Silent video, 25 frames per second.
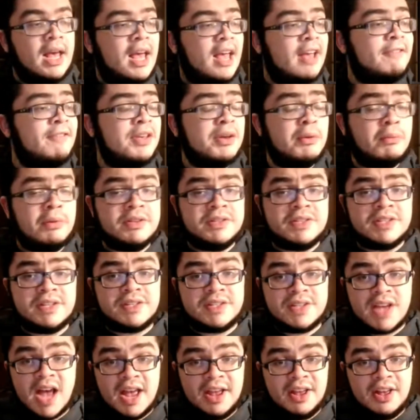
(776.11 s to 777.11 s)
If he wins the
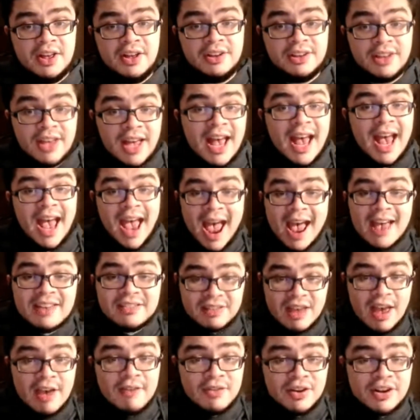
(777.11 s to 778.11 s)
Cy Young,
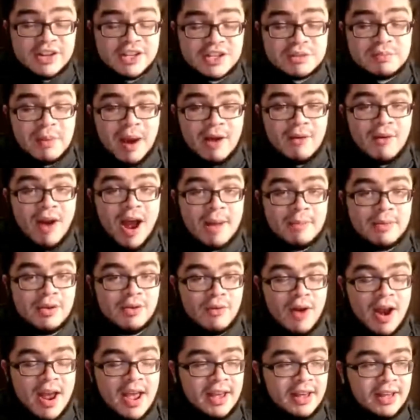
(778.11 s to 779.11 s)
as evidenced by Robbie
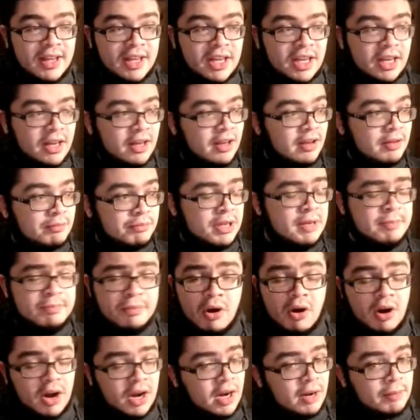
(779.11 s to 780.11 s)
Ray, people
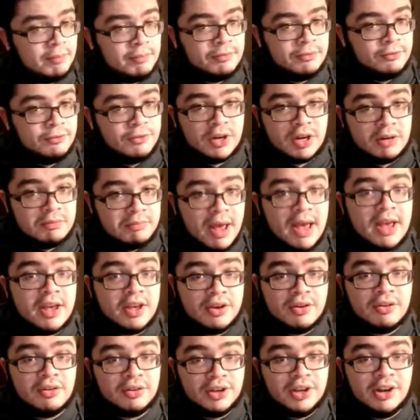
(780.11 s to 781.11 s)
are going to friggin' pay you.